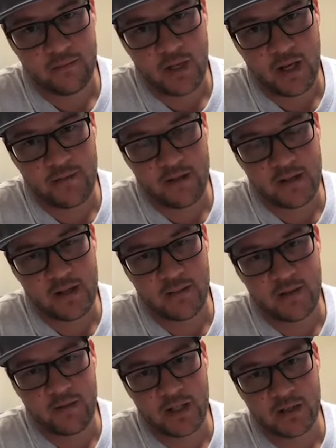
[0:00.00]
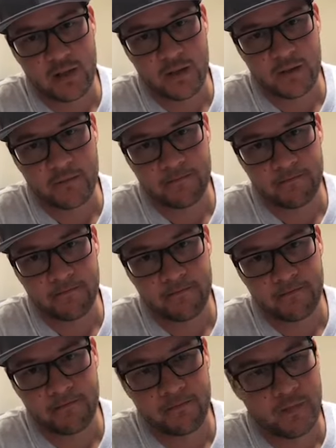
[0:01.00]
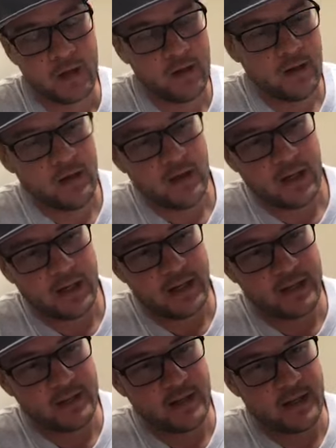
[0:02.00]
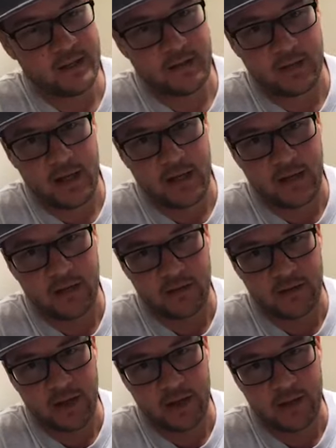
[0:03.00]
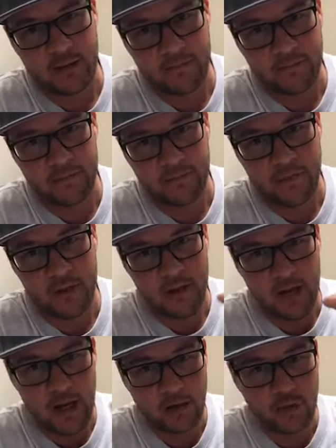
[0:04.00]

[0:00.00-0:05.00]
they have the same advantage. I guess there's like a